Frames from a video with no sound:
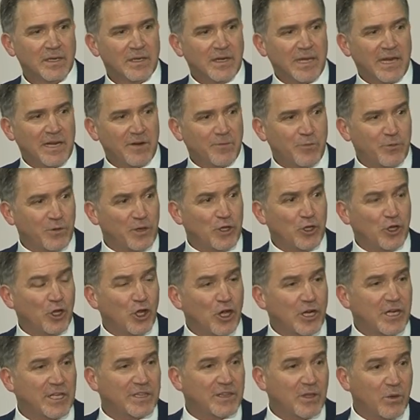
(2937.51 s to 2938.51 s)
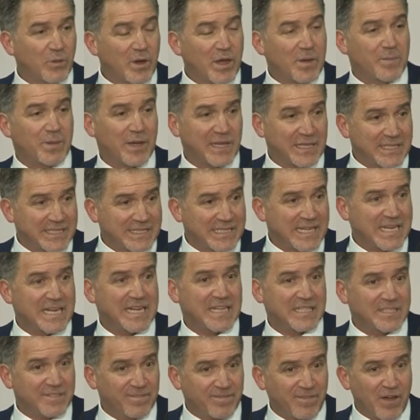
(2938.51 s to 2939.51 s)
And if we look at the way
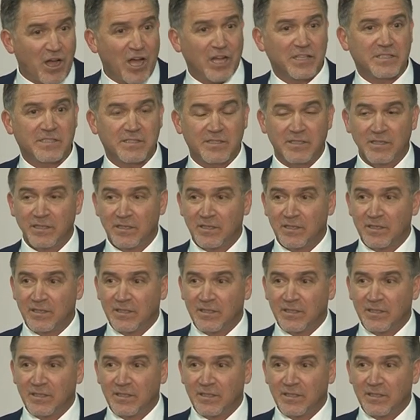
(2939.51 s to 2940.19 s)
Palestinians fought